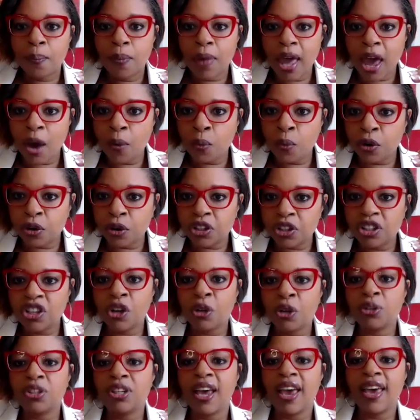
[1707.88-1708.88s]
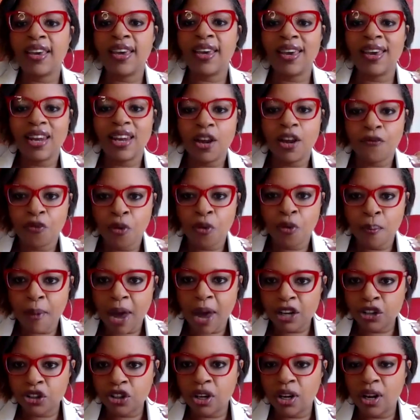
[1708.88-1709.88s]
and we're still taking in
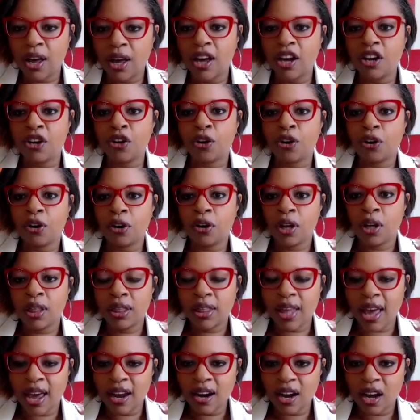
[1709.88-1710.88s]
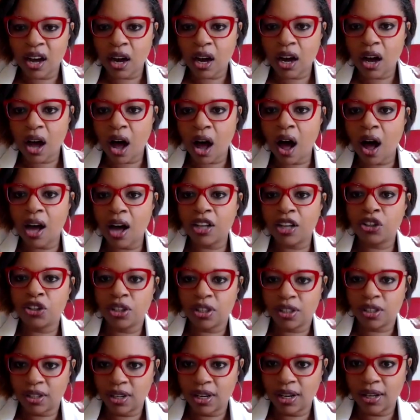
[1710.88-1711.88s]
information under that
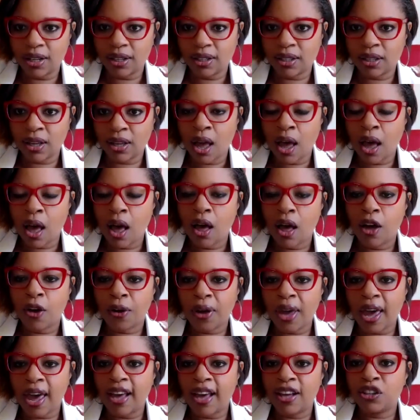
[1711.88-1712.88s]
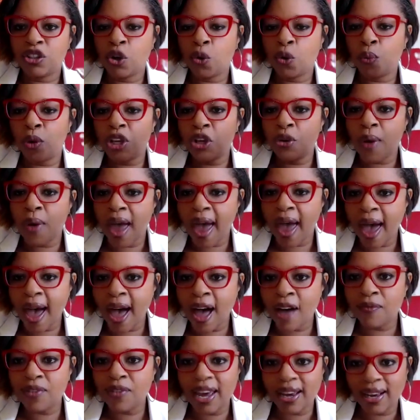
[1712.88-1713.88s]
unconsciousness. Okay. So when you
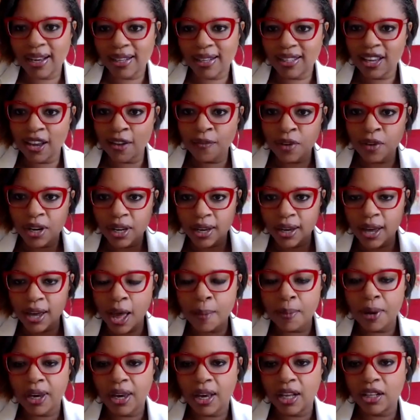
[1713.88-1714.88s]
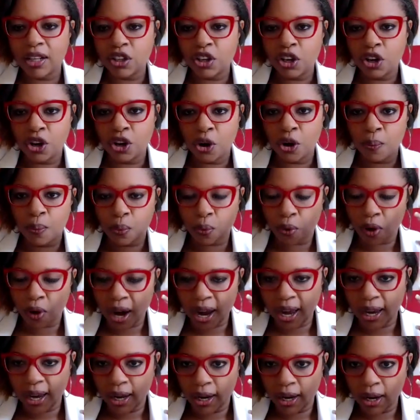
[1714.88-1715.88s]
have negativity coming into your
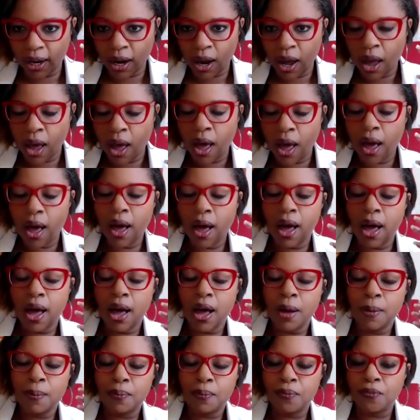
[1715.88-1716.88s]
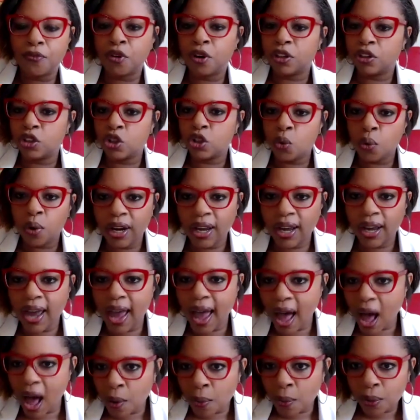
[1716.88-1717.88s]
brain for 20
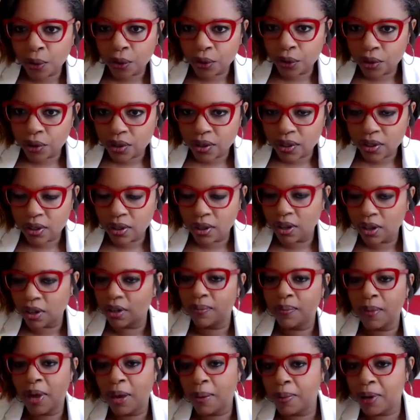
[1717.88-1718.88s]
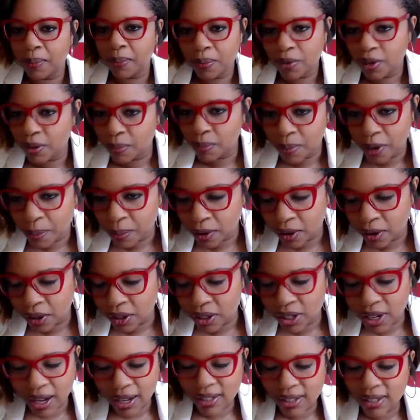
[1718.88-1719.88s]
hours, maybe people aren't
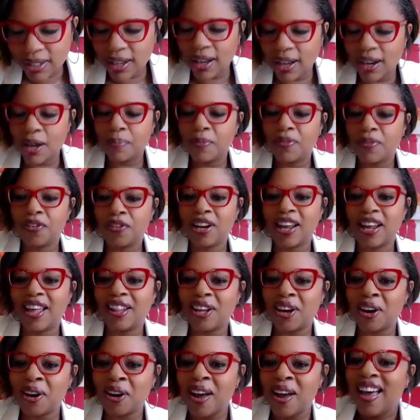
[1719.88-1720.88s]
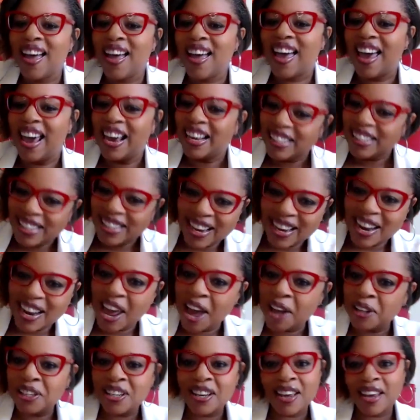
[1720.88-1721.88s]
staying up for that long,
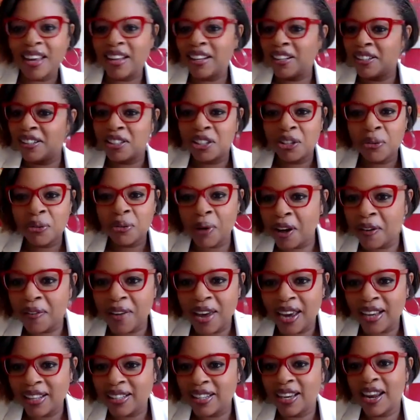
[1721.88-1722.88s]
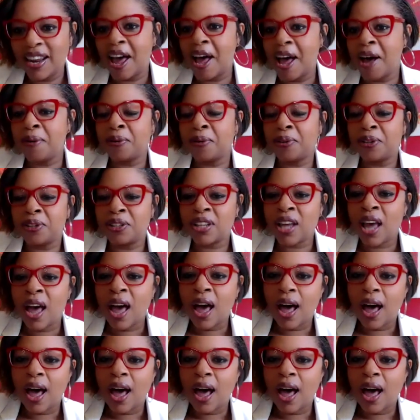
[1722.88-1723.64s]
10, 12, 18 hours,